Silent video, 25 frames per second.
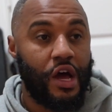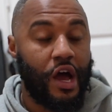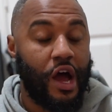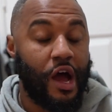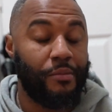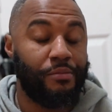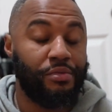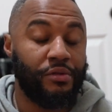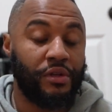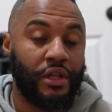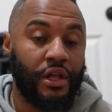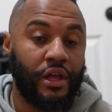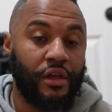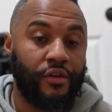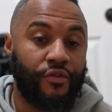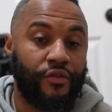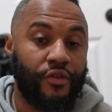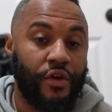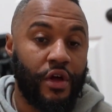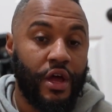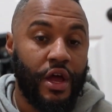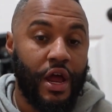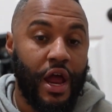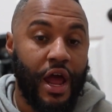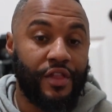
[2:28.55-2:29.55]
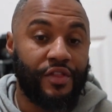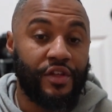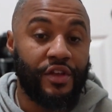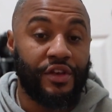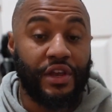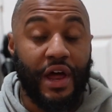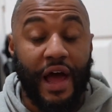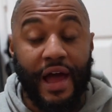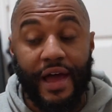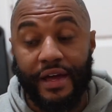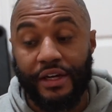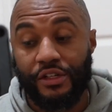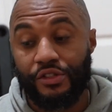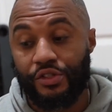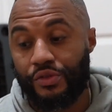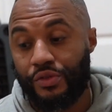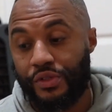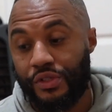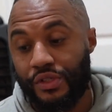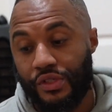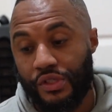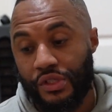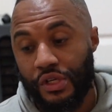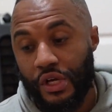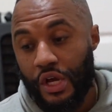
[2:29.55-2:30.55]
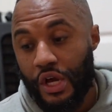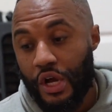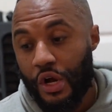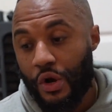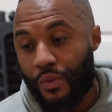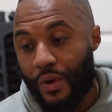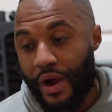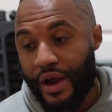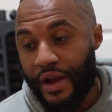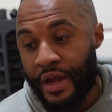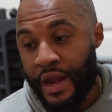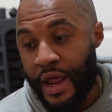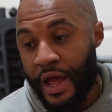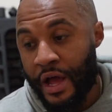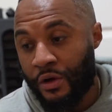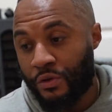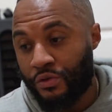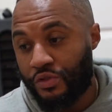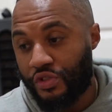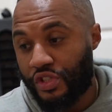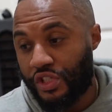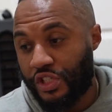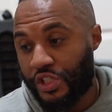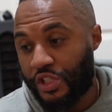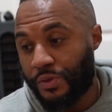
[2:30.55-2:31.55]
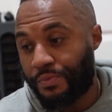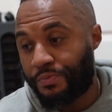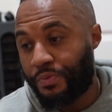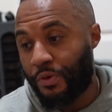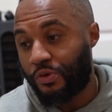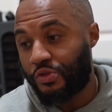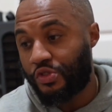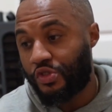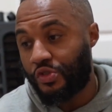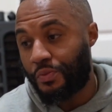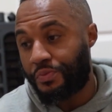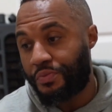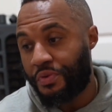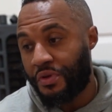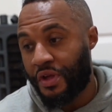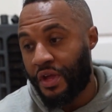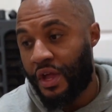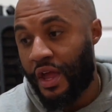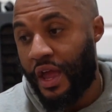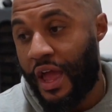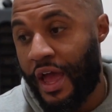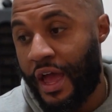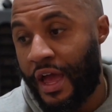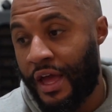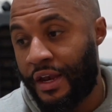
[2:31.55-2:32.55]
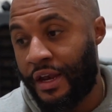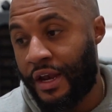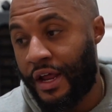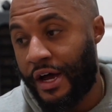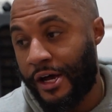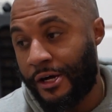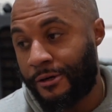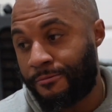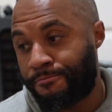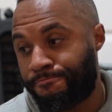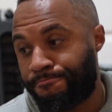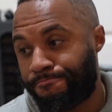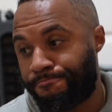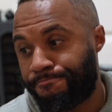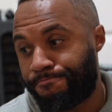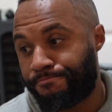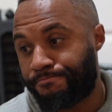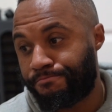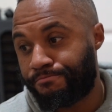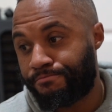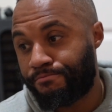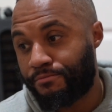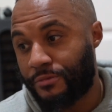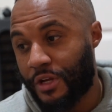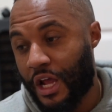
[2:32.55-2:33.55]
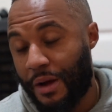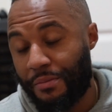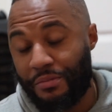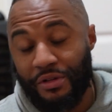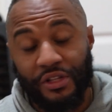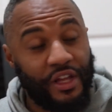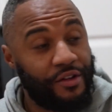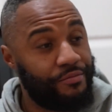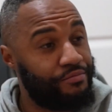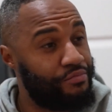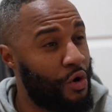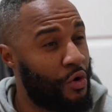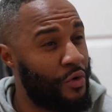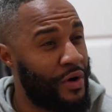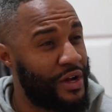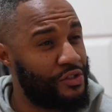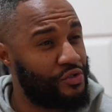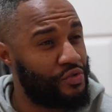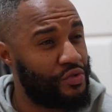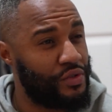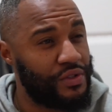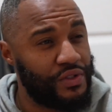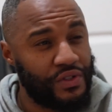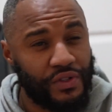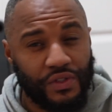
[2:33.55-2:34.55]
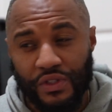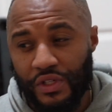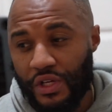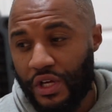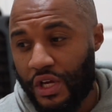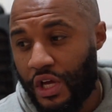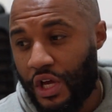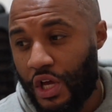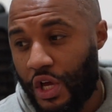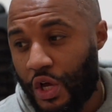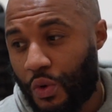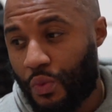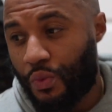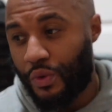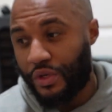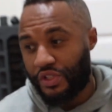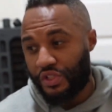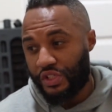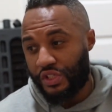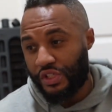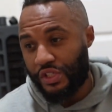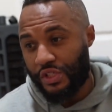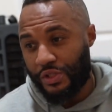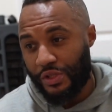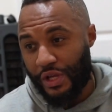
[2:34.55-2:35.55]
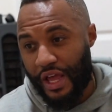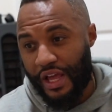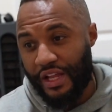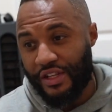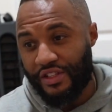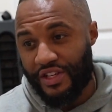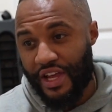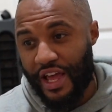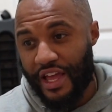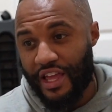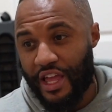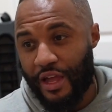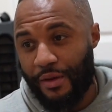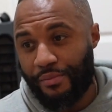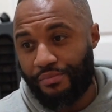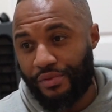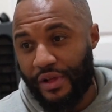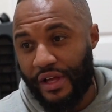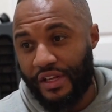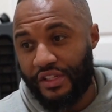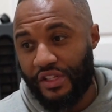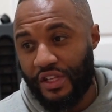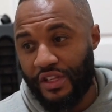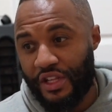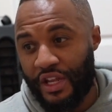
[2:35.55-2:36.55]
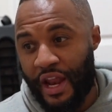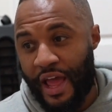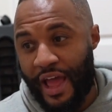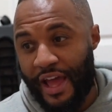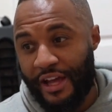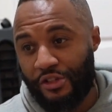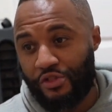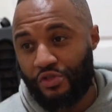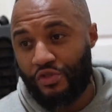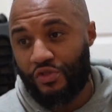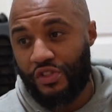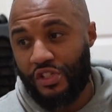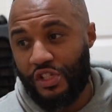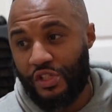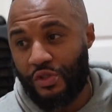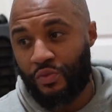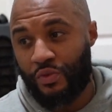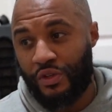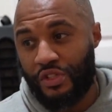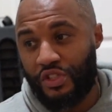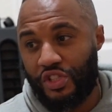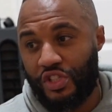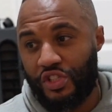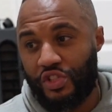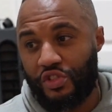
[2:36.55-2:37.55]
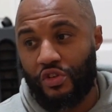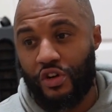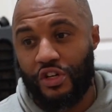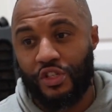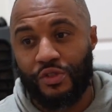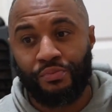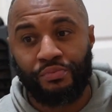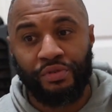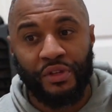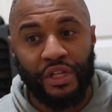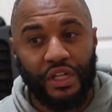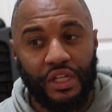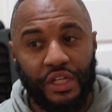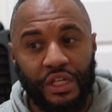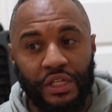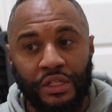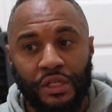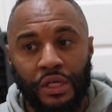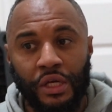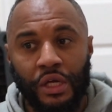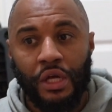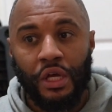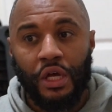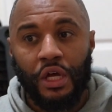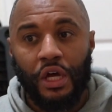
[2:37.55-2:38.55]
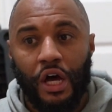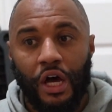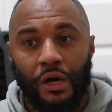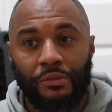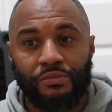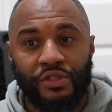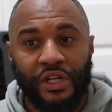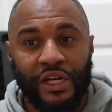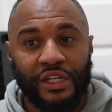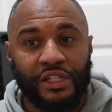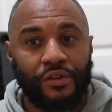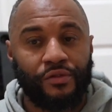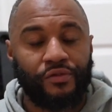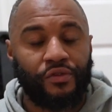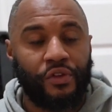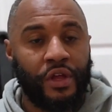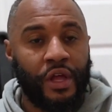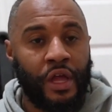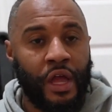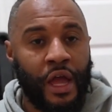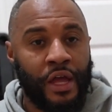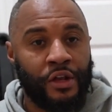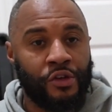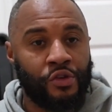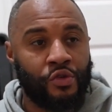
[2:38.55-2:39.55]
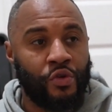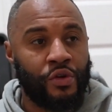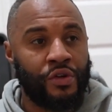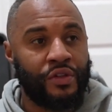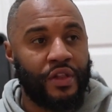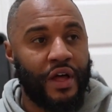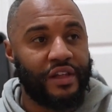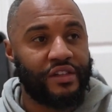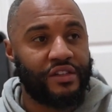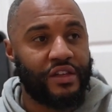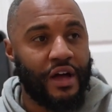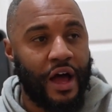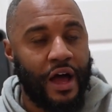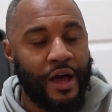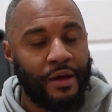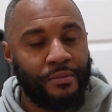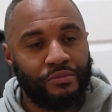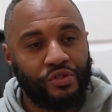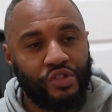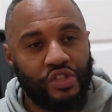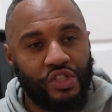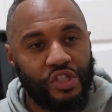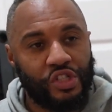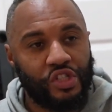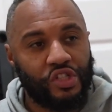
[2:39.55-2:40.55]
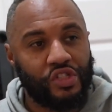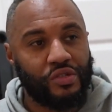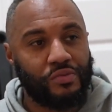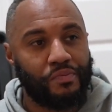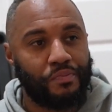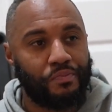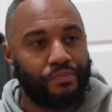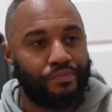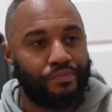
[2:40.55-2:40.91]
I believe, and then diestrus. Right now, she's supposed to be in, I believe, proestrus, which is it taking place, and then estrus is when she starts bleeding objectively, and during that time, she's